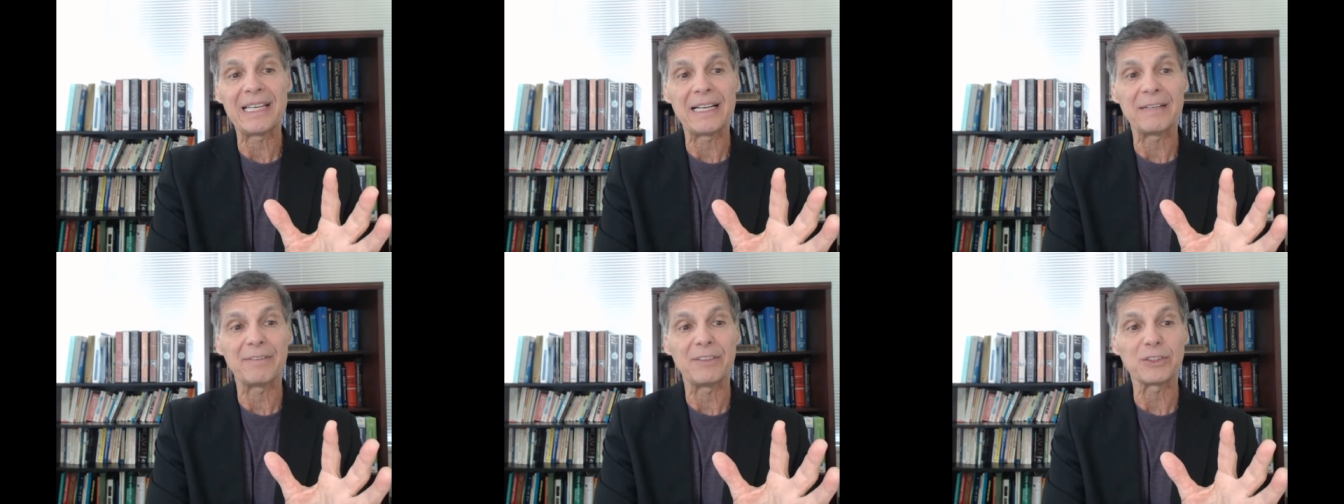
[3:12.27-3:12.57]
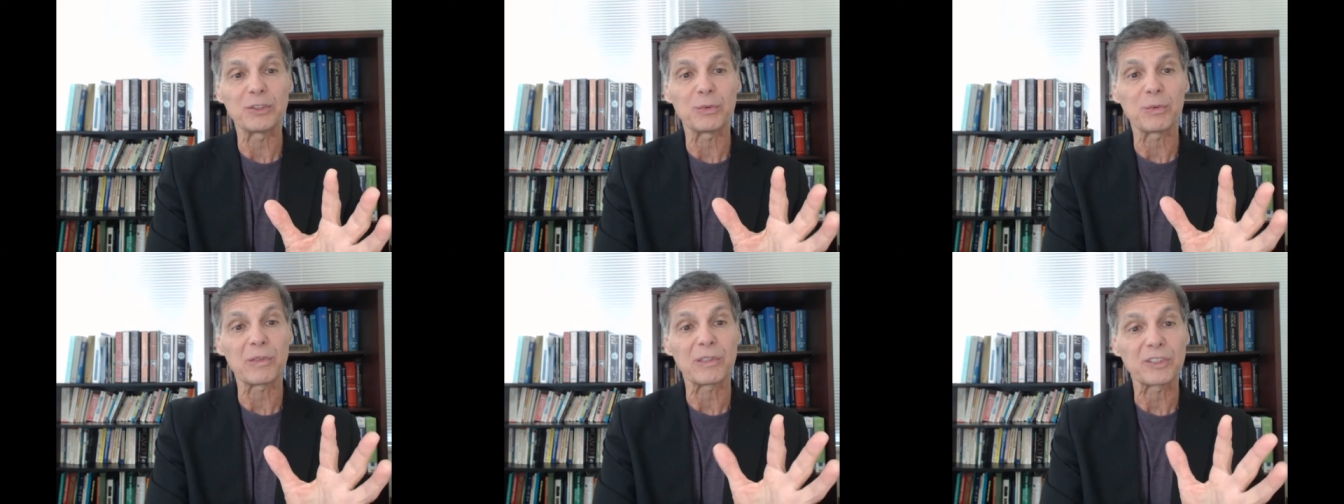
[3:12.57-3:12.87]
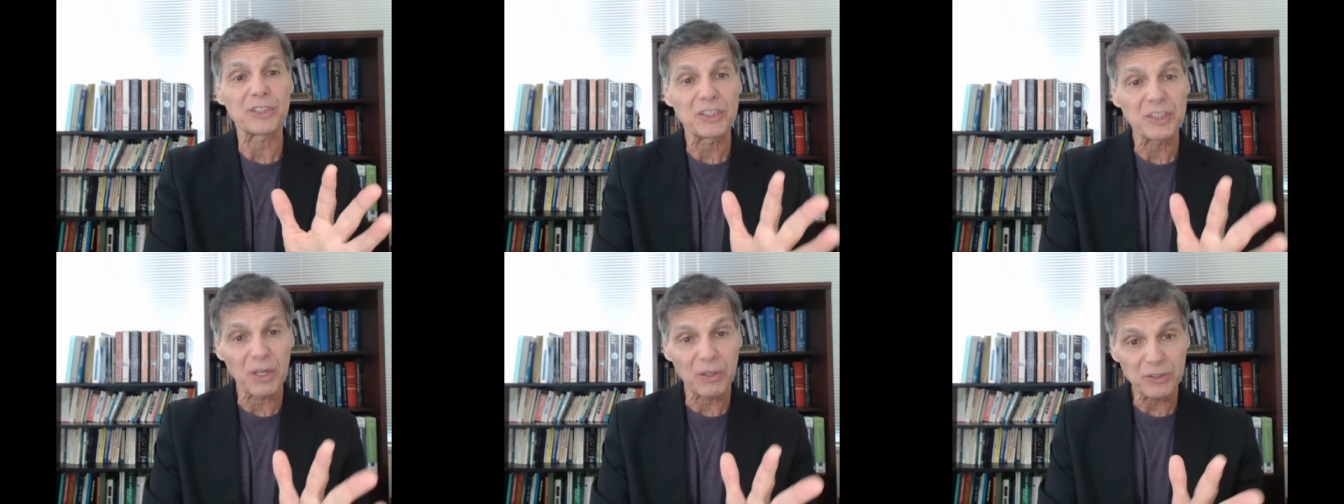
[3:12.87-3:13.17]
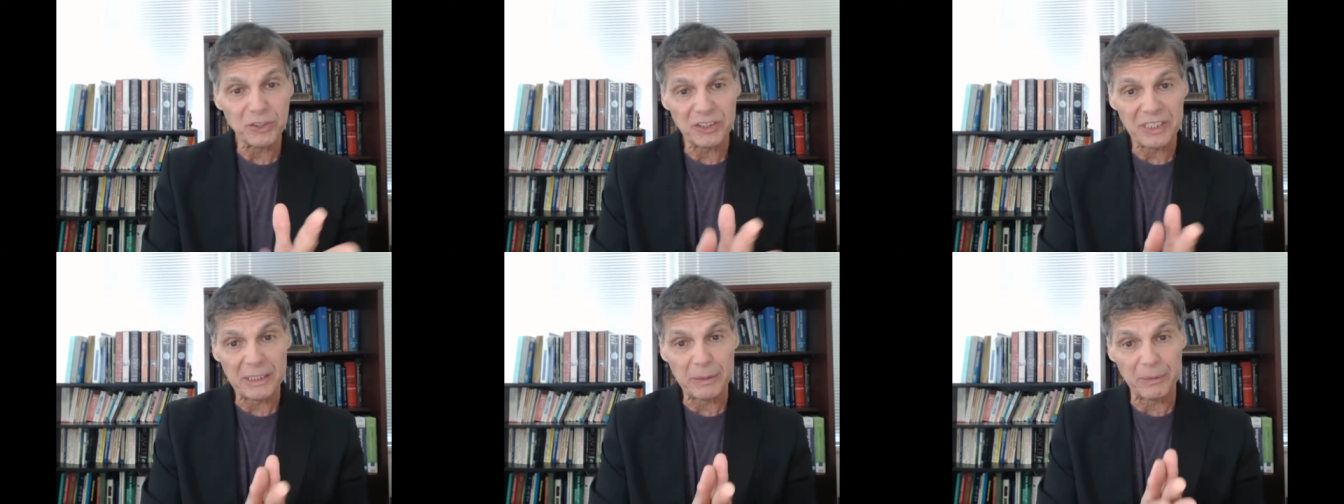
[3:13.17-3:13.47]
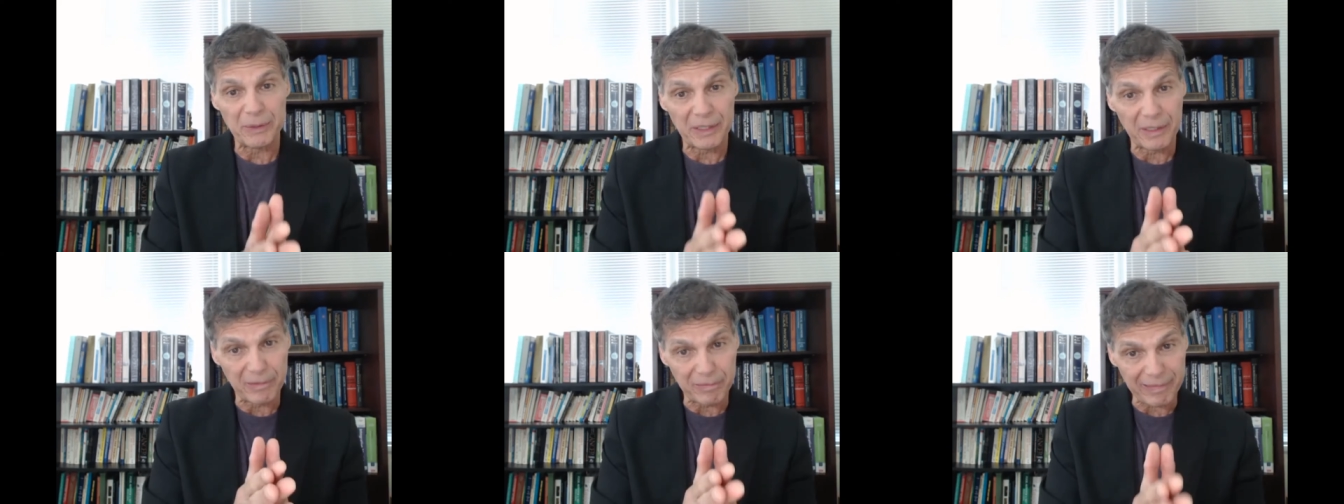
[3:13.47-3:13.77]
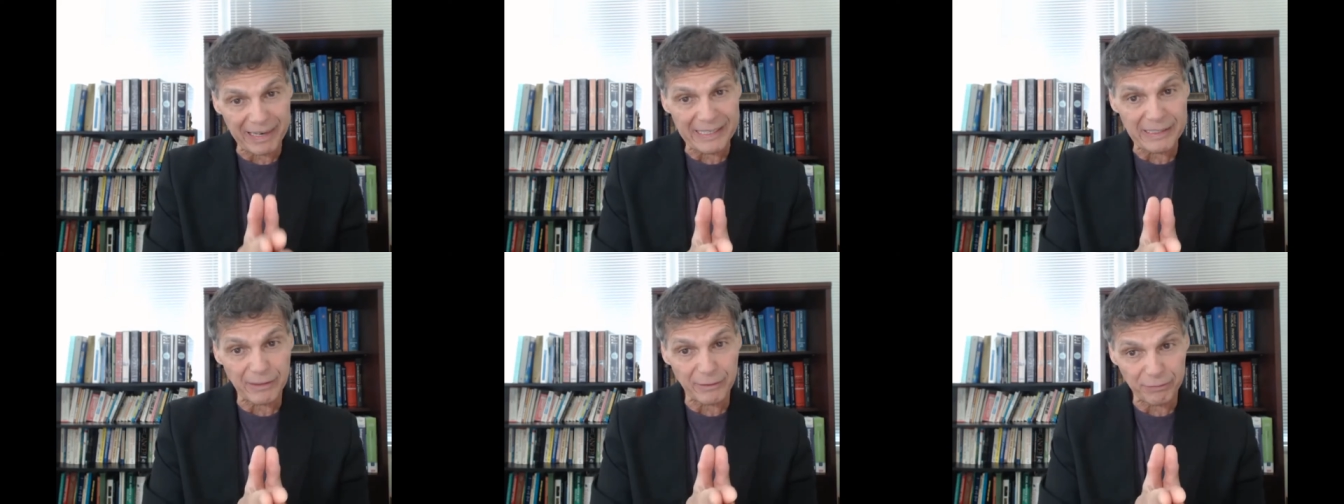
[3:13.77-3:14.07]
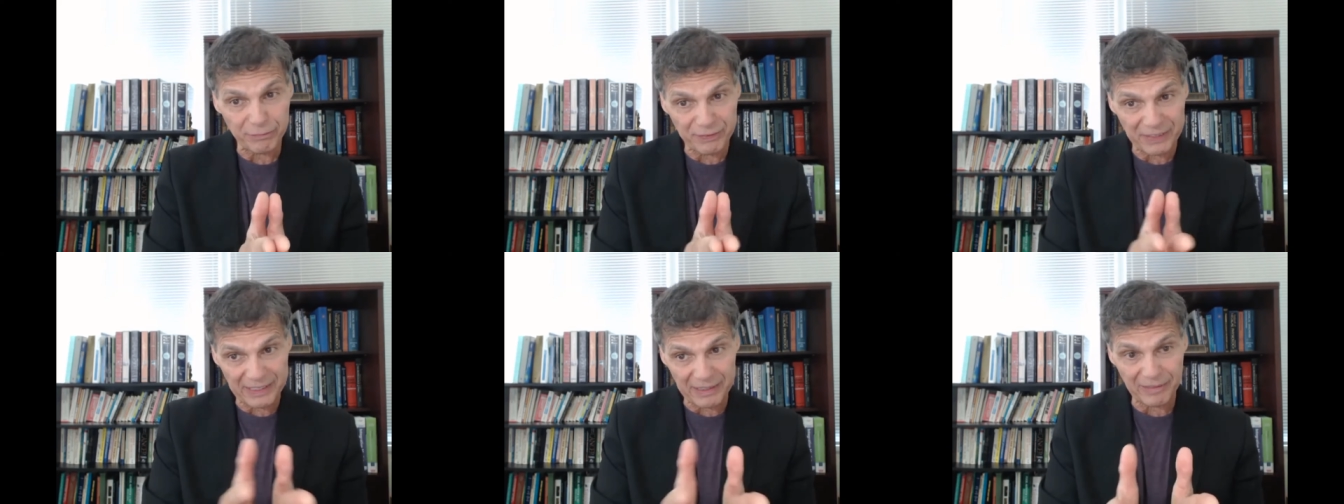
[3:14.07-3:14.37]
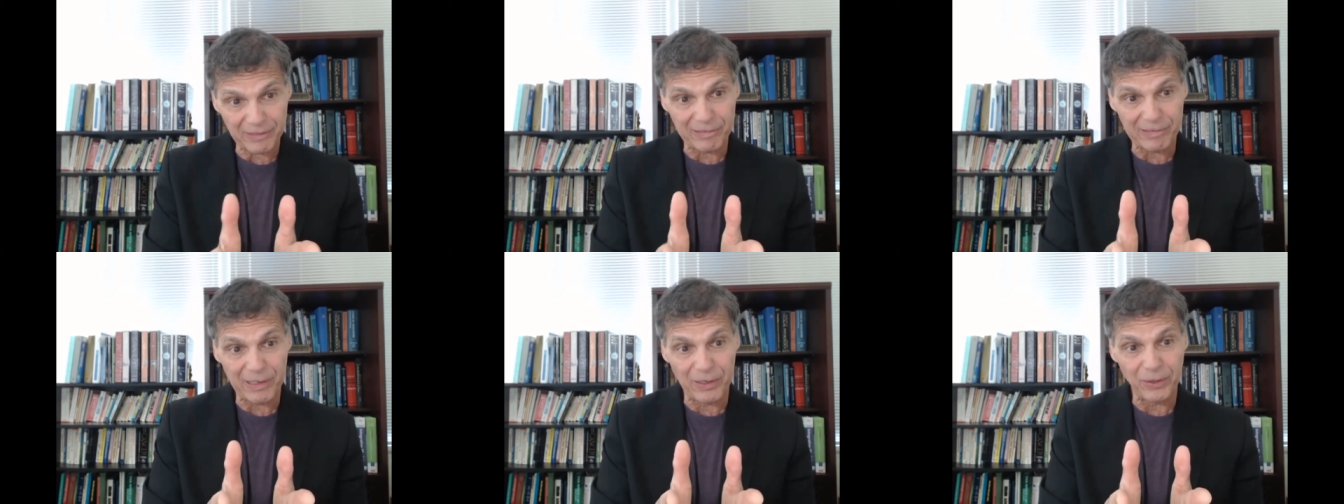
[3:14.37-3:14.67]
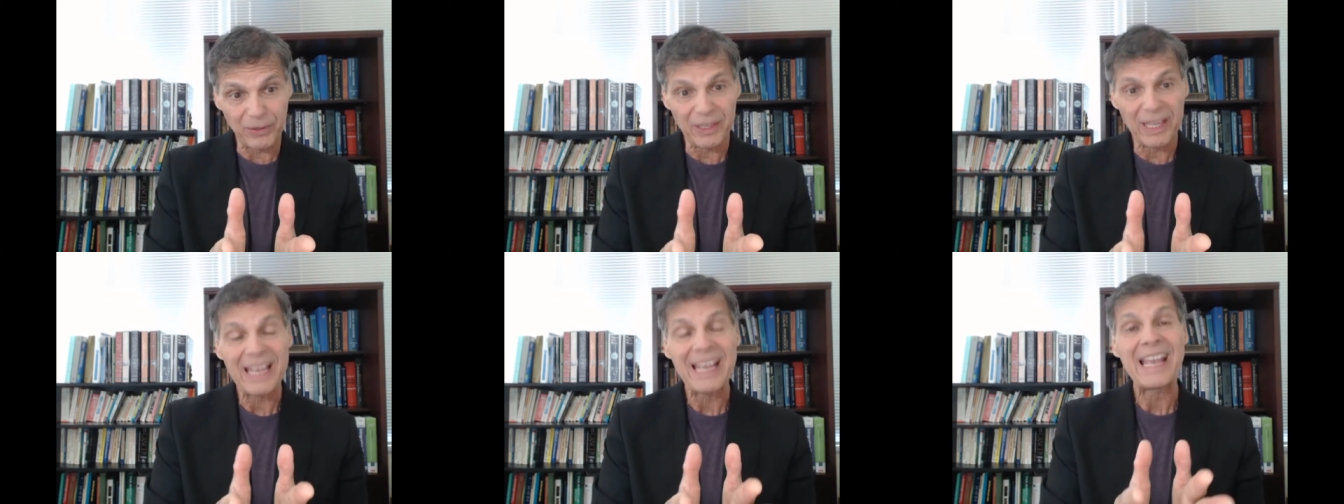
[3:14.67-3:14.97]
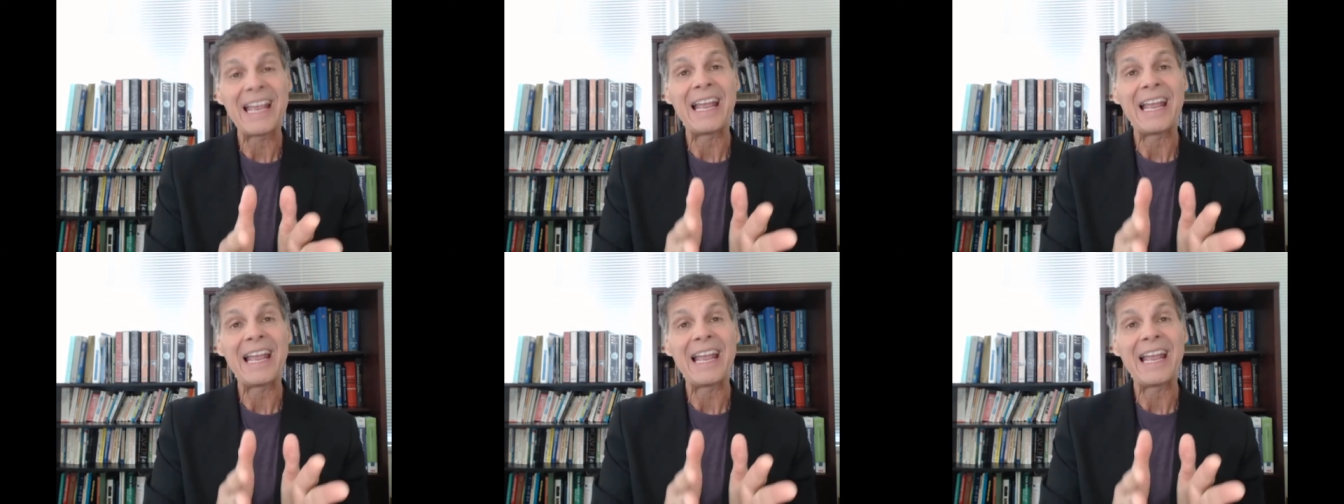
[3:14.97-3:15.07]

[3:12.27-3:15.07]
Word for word: levels were associated with greater fetal growth